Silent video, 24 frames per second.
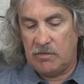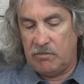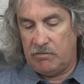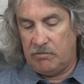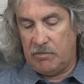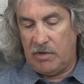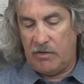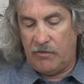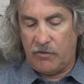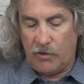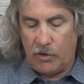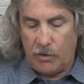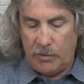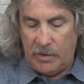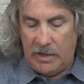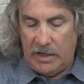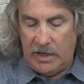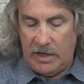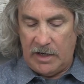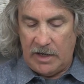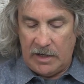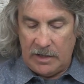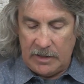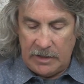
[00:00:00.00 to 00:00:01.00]
before
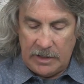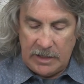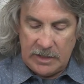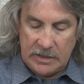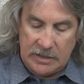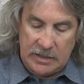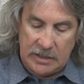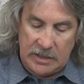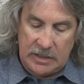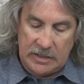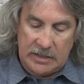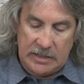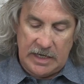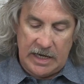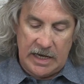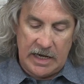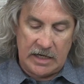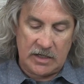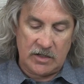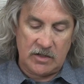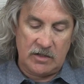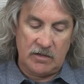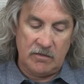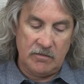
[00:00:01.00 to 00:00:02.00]
we get to the
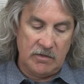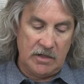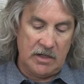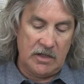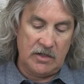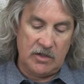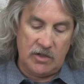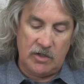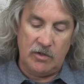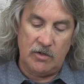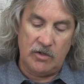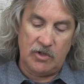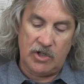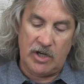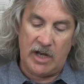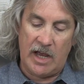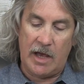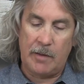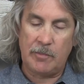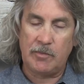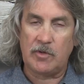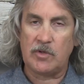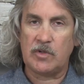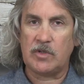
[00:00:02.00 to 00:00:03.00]
text, these two
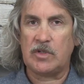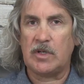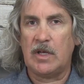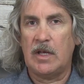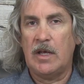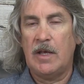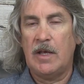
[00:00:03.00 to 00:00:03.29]
chapters,